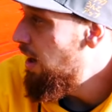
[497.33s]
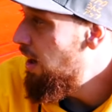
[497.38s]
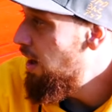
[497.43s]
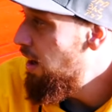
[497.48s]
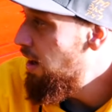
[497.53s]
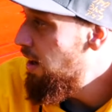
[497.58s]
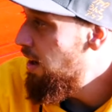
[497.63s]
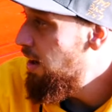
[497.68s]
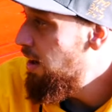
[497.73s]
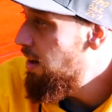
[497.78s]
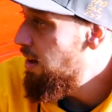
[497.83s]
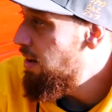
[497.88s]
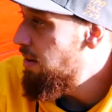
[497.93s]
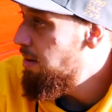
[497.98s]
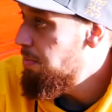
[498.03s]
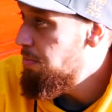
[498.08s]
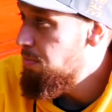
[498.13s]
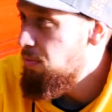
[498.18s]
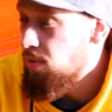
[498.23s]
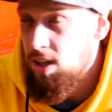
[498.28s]

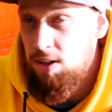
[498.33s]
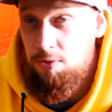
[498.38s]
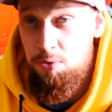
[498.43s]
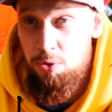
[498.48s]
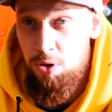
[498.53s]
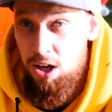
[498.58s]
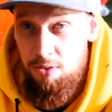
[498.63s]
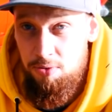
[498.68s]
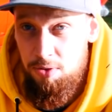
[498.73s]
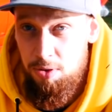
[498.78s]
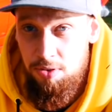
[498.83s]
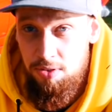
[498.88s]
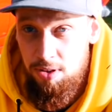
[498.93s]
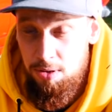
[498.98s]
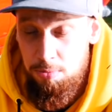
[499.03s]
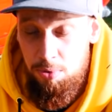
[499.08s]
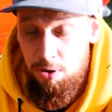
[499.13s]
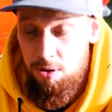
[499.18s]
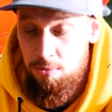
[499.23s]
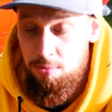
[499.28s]
And if you have the
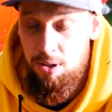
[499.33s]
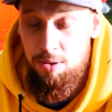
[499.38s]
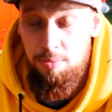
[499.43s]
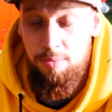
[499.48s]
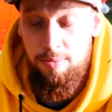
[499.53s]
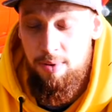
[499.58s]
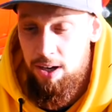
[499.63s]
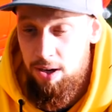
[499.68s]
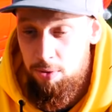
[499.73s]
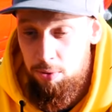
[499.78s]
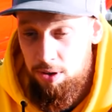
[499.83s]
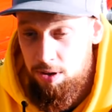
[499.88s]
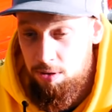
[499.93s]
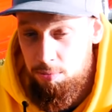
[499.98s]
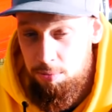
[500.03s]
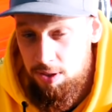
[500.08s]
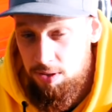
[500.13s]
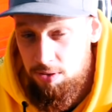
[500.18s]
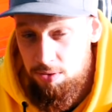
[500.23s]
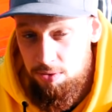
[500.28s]
same problem, I
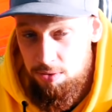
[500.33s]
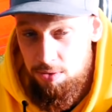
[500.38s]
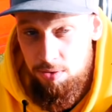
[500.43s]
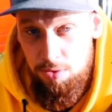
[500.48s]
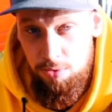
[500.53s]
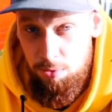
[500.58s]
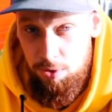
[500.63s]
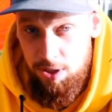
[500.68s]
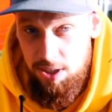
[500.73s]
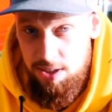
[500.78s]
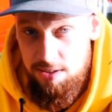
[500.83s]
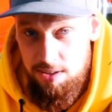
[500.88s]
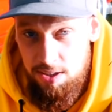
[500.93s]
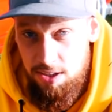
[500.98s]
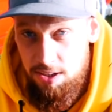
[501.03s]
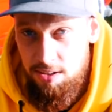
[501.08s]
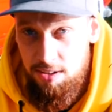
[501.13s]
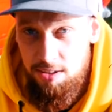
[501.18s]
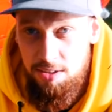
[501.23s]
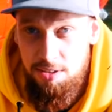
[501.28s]
recommend you to raise the
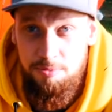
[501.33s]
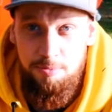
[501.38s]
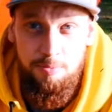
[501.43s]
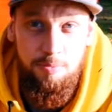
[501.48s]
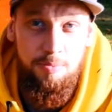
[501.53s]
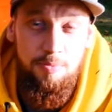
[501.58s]
engine.